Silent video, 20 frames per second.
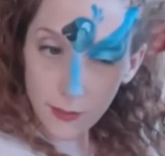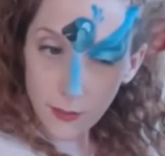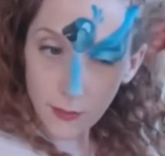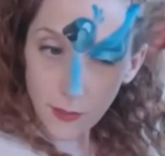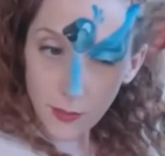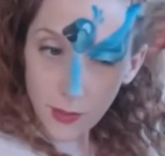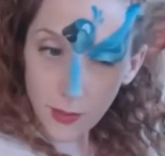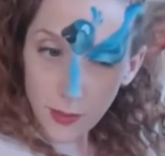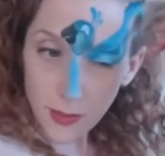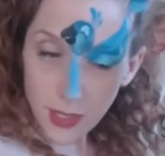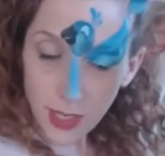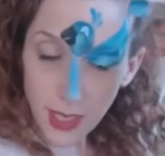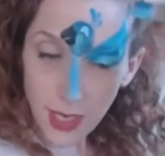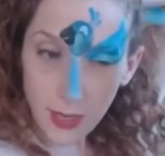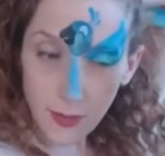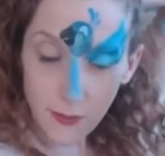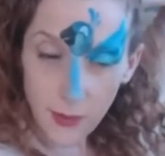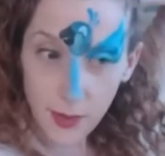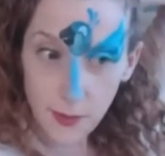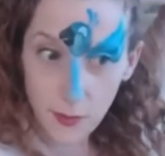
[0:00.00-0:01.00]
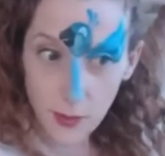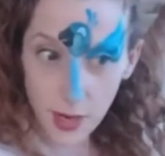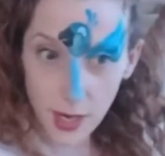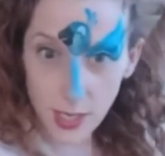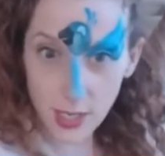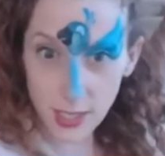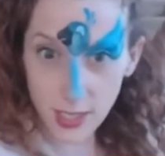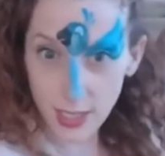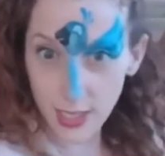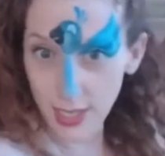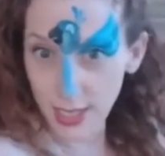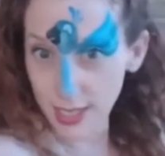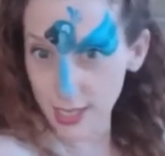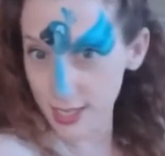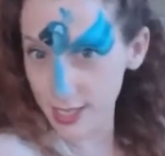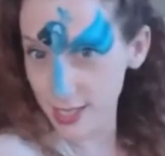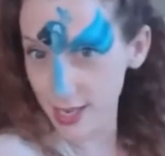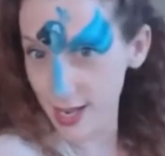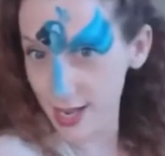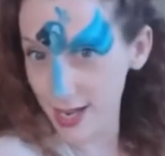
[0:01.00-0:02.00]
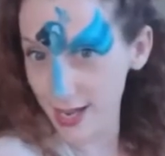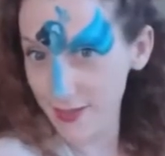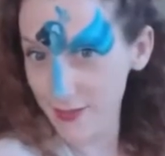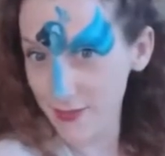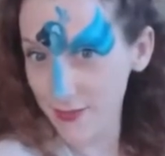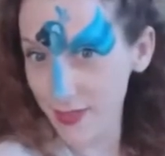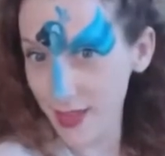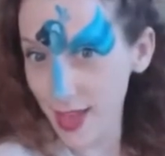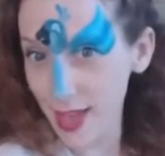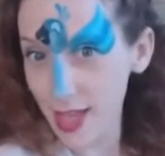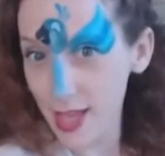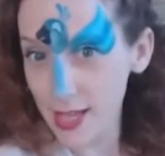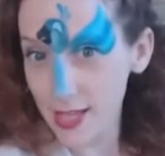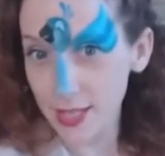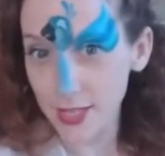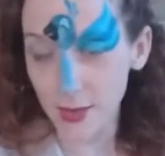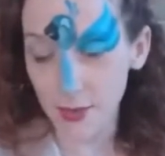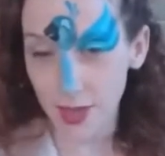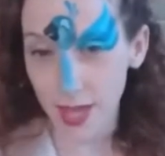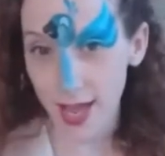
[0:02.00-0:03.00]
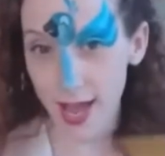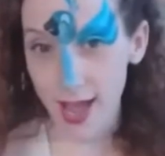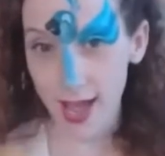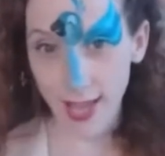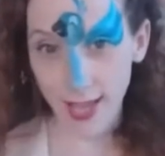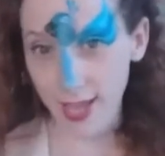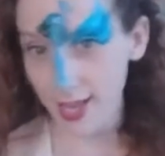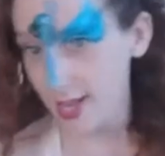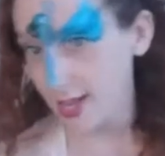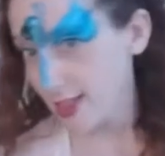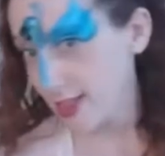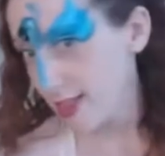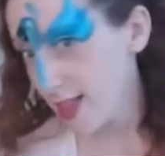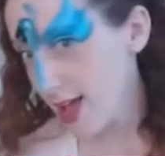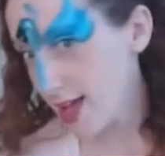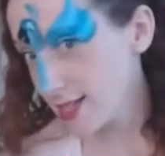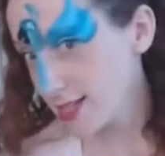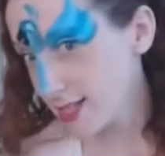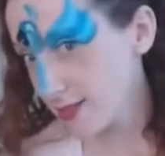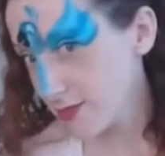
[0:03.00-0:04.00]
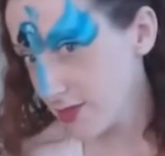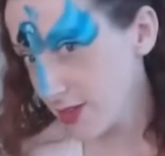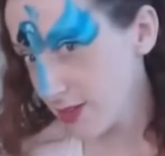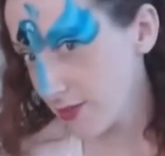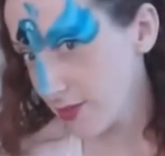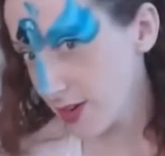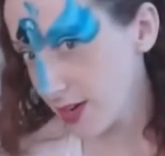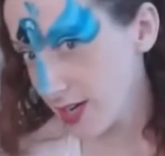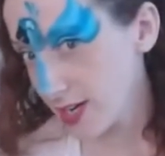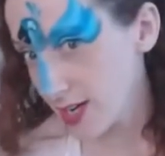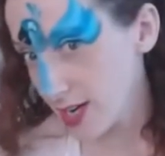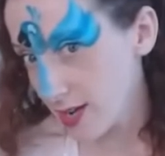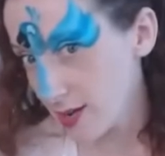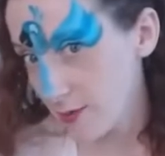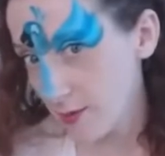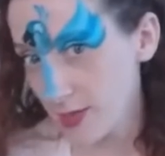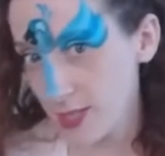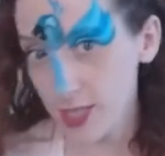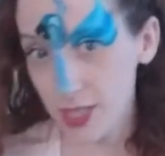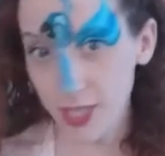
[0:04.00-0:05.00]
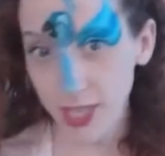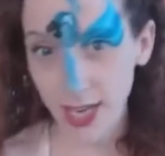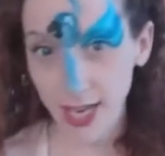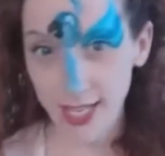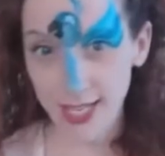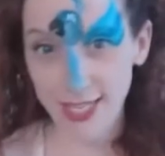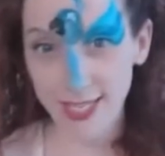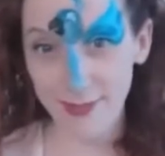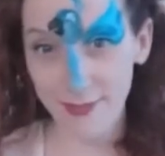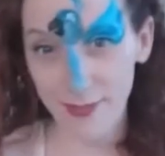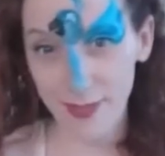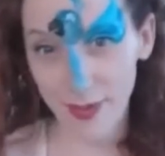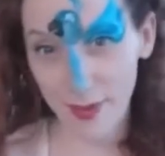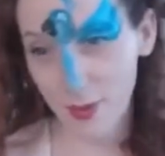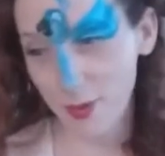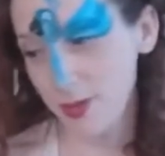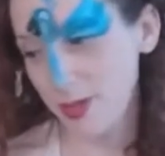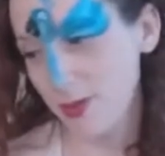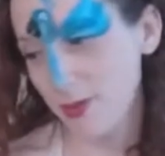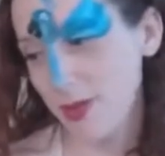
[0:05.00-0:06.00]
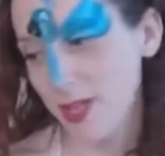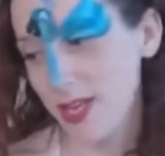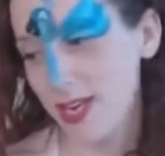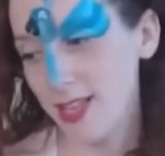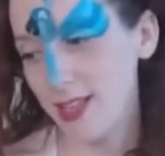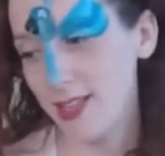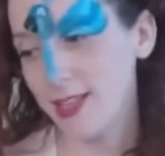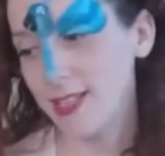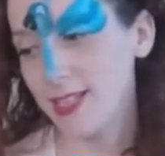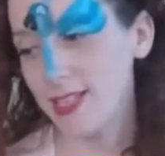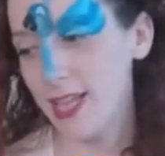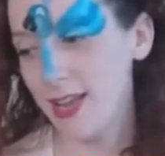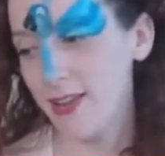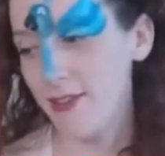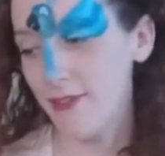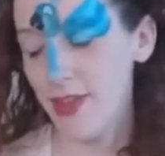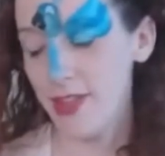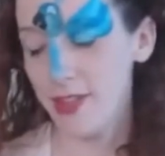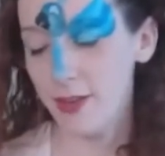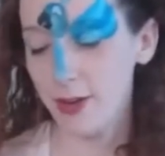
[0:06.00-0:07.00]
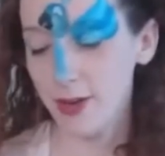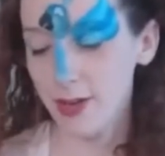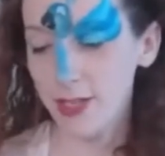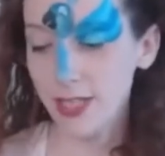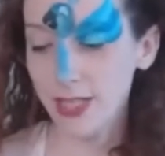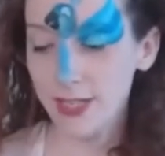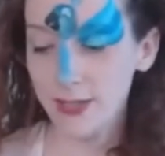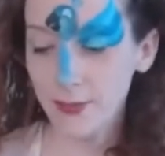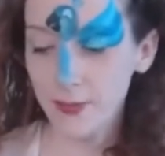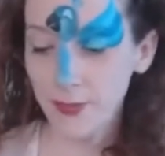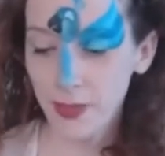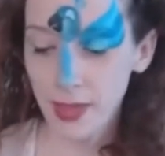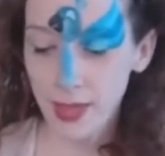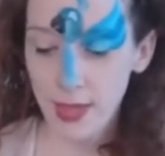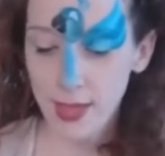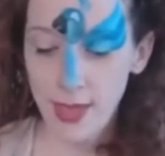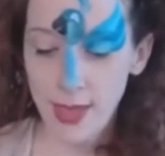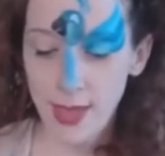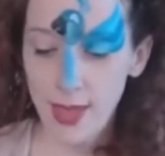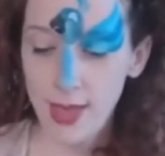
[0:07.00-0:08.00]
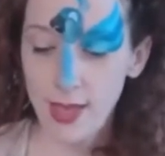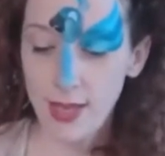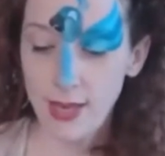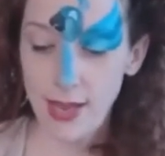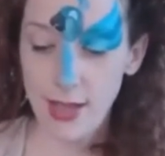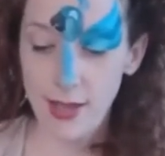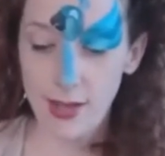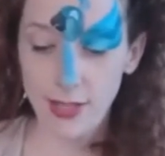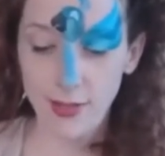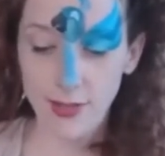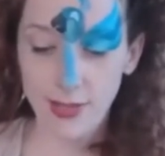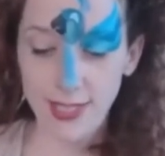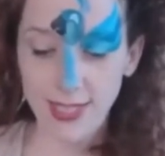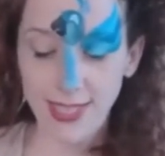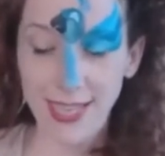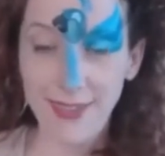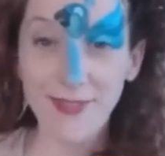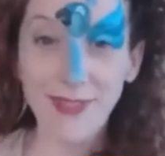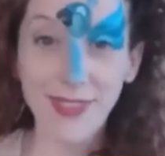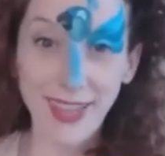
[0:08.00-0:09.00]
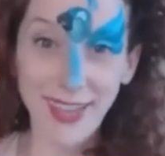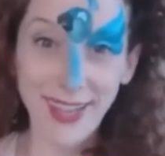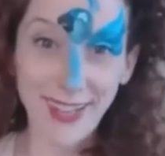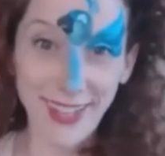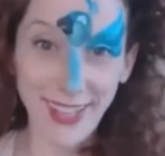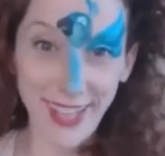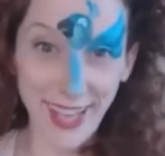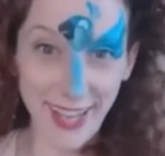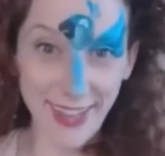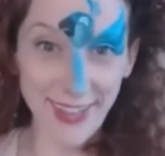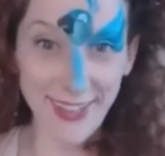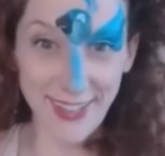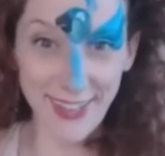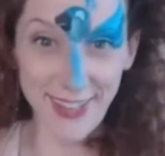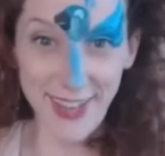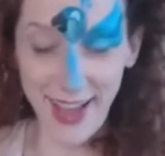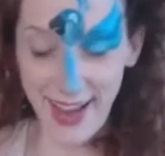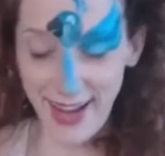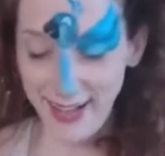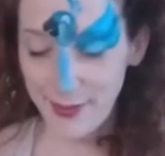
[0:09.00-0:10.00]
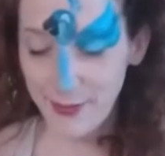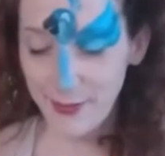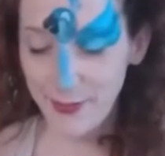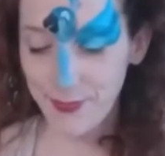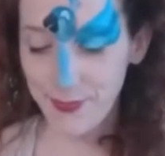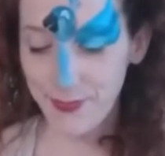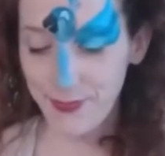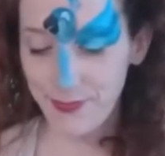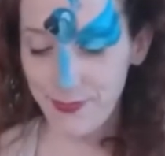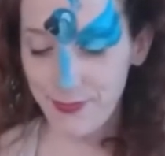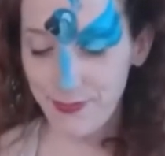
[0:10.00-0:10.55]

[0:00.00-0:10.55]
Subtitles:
And I'm rotating my brush each time so that I get lots of different shades of blue so that it looks like feathers. Now I'll do the same thing on the other side.